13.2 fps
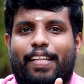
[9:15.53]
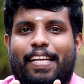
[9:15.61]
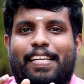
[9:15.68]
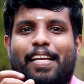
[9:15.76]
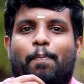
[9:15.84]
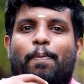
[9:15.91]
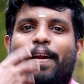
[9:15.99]

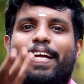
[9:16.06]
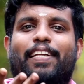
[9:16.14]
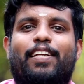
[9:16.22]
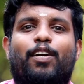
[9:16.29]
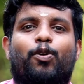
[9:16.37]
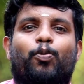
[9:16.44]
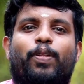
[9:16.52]
that
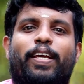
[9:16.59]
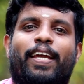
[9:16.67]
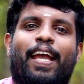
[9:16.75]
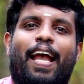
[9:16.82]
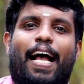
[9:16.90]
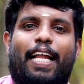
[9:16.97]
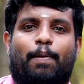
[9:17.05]
liberated to the
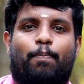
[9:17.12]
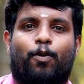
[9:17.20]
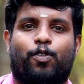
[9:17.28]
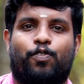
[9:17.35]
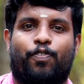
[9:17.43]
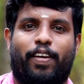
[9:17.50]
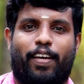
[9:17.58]

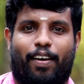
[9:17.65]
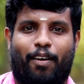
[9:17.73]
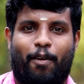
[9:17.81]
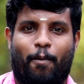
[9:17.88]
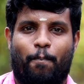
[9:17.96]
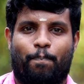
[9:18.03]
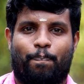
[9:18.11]

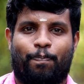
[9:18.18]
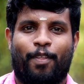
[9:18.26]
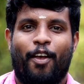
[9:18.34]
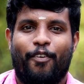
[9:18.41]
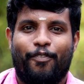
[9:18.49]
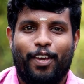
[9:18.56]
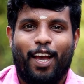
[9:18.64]
atmosphere,
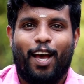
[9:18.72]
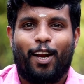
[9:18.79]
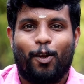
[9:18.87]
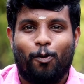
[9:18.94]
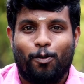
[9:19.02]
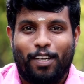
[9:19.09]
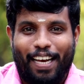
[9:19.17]
we are
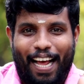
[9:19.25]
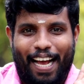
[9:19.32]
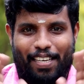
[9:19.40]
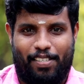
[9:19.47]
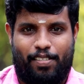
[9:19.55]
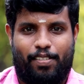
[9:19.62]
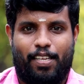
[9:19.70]

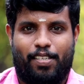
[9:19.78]
utilized.